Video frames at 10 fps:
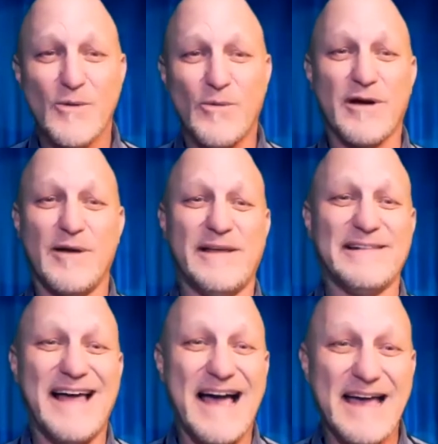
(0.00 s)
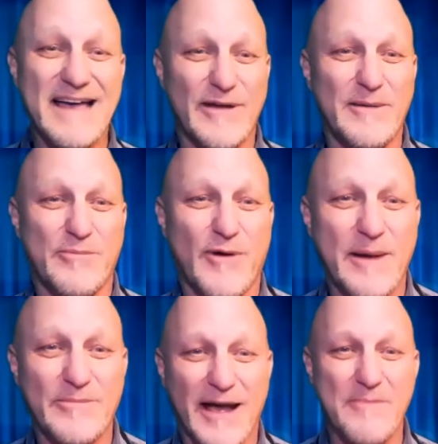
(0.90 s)
we're going to be live in
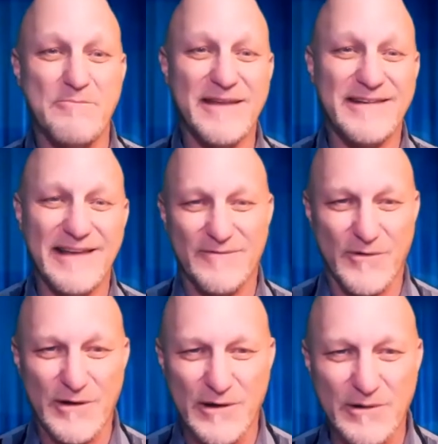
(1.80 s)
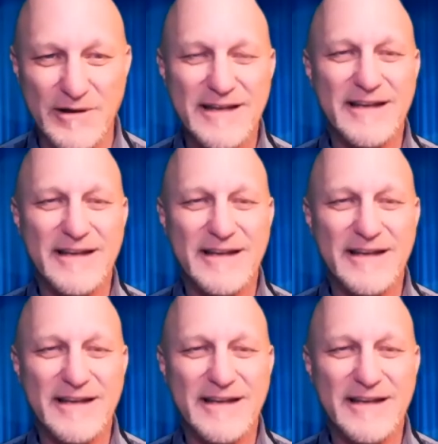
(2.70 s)
primetime midday for you.